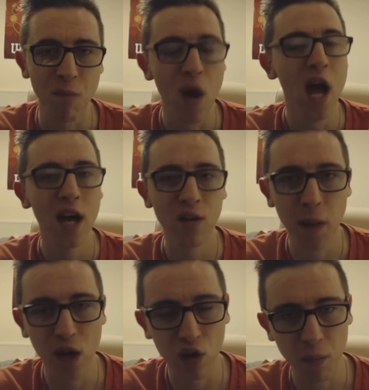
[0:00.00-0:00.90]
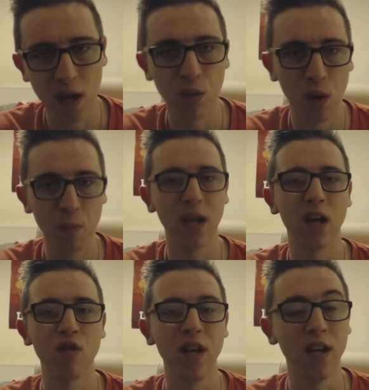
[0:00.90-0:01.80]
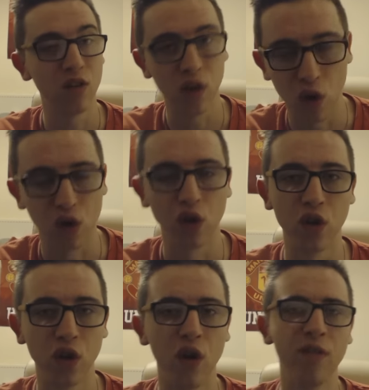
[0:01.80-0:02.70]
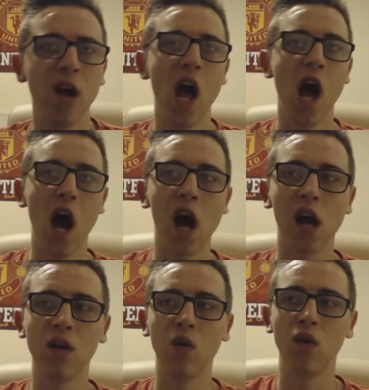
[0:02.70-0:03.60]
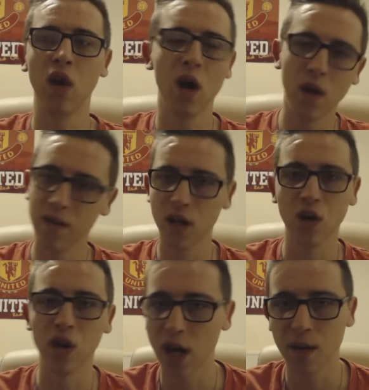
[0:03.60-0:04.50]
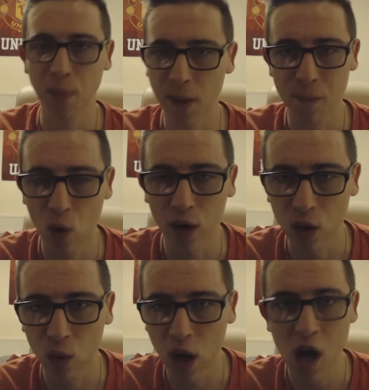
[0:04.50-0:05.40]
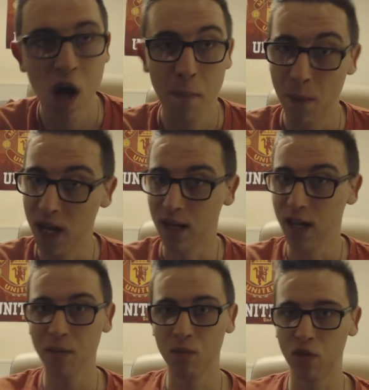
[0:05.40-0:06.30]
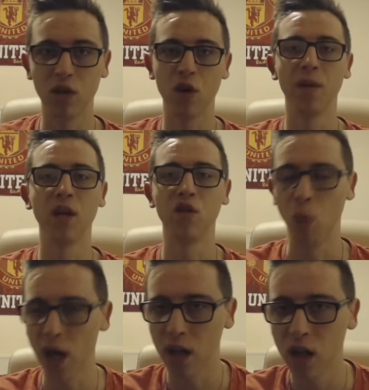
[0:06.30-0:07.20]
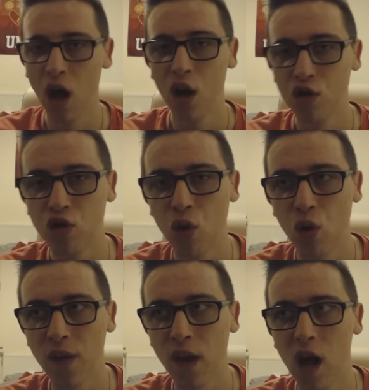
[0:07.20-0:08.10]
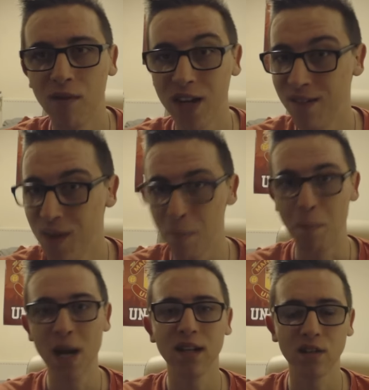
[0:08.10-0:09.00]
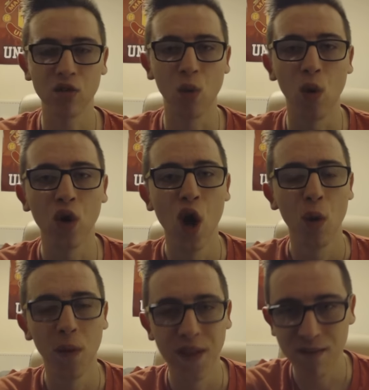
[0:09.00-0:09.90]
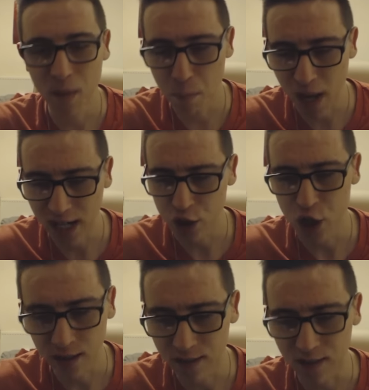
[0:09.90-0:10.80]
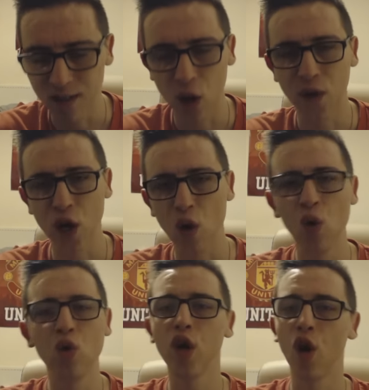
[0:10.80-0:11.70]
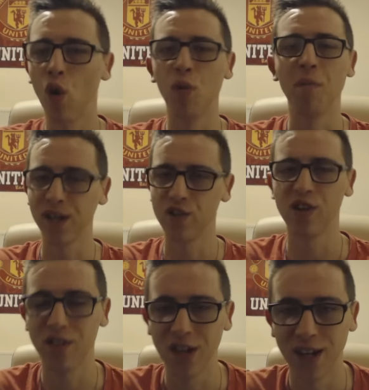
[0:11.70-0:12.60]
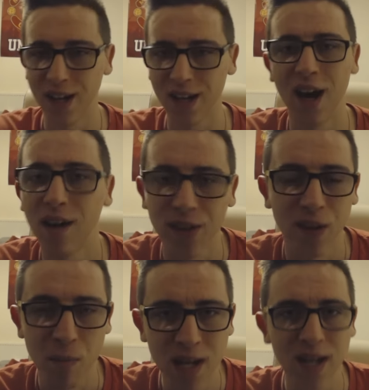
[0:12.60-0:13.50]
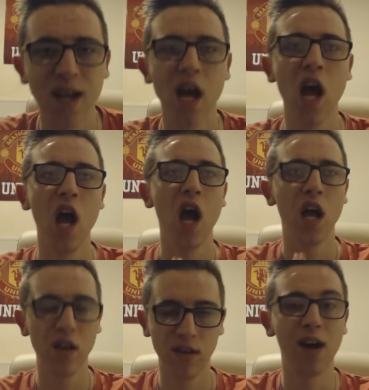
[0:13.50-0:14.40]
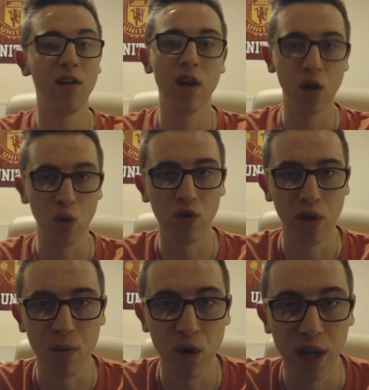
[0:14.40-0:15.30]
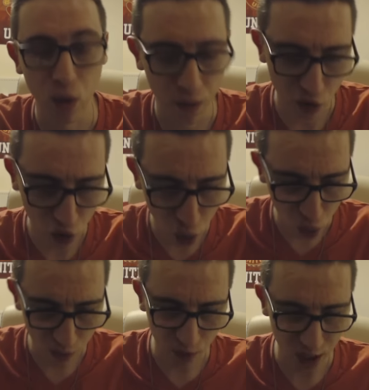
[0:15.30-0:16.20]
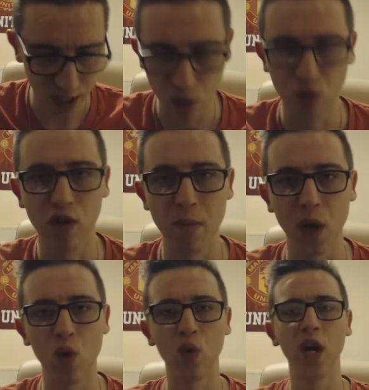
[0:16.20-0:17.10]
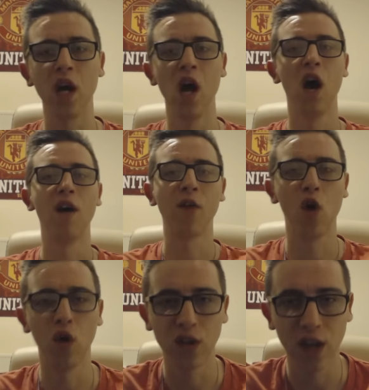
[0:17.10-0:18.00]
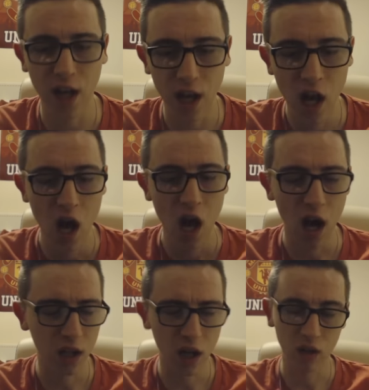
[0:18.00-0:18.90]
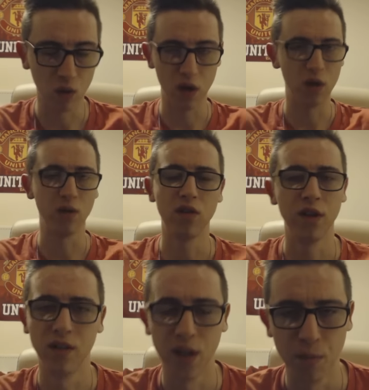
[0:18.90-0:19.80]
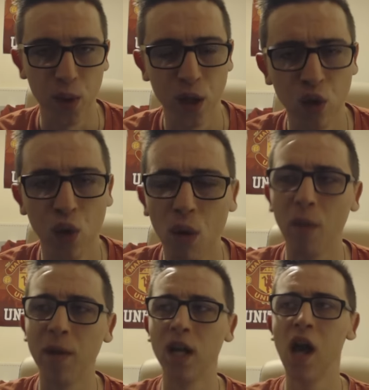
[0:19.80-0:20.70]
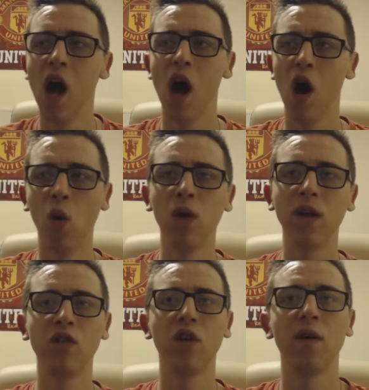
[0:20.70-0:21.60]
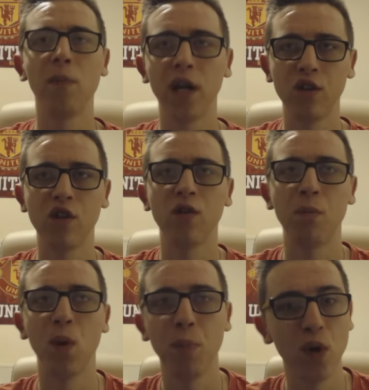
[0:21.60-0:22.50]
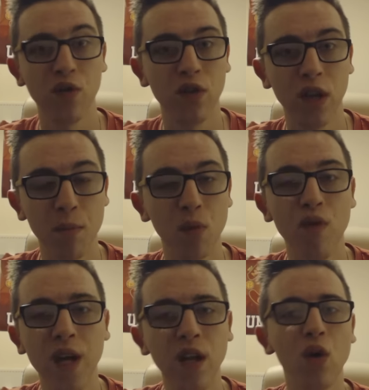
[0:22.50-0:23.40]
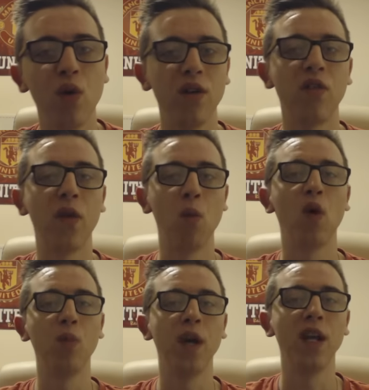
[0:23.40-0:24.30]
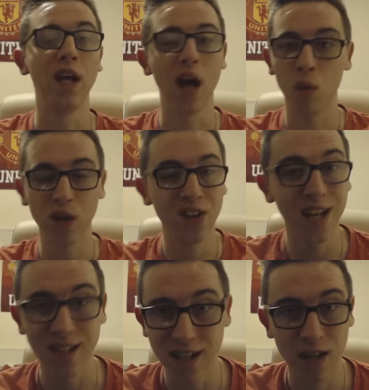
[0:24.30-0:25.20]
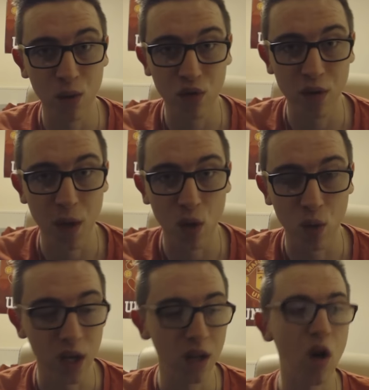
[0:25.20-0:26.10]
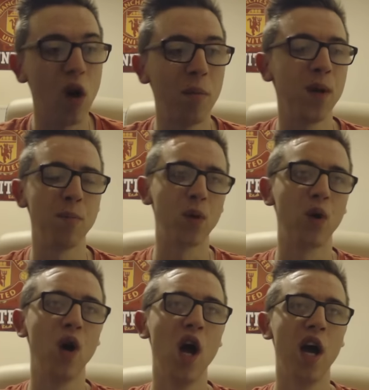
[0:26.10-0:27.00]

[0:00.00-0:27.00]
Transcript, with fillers: team is because Manuel Pellegrini is not good enough. And now that they're going to get Pep Guardiola, big names will come in as well, so they'll have an even better squad with even better chances. Now, the only hope Manchester United have at the minute is hiring Jose Mourinho. There's talk of Diego Simeone, of Conte. I, I don't know how you say his name, but you know who I mean. All these other managers, but personally, Mourinho is the one we need. I would take Diego Simeone in a heartbeat, but